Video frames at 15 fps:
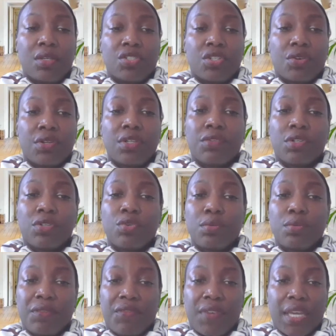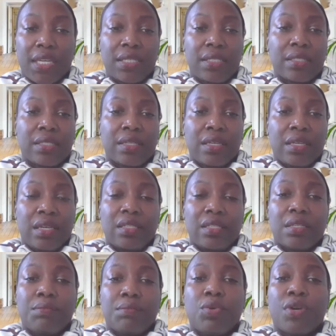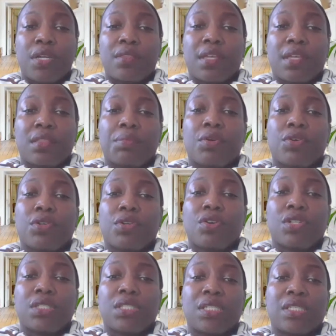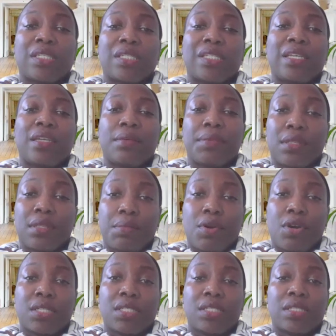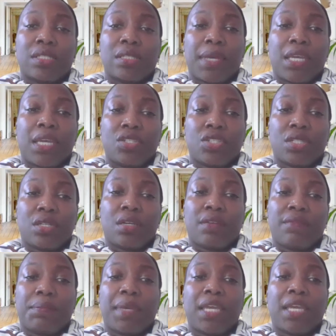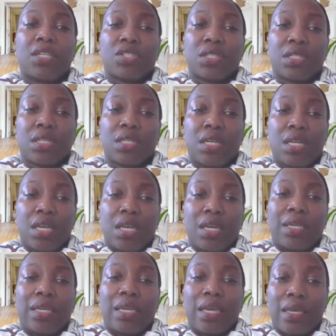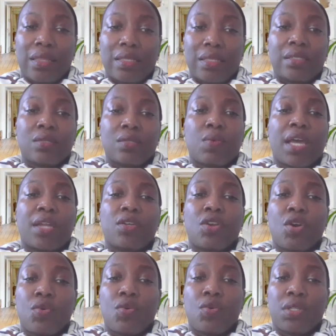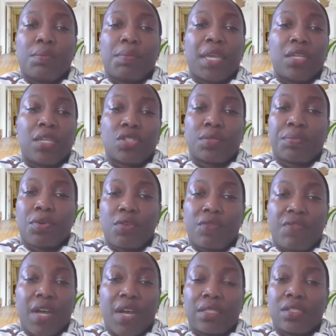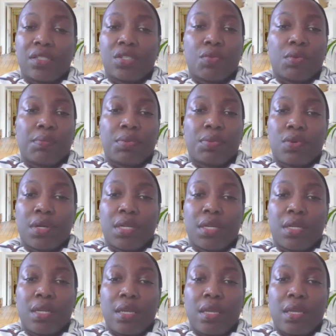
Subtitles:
During the recruitment phase, it's important that the protocol doesn't inhibit the participation of the patient. Again, this is why knowing your patient's profile is so important.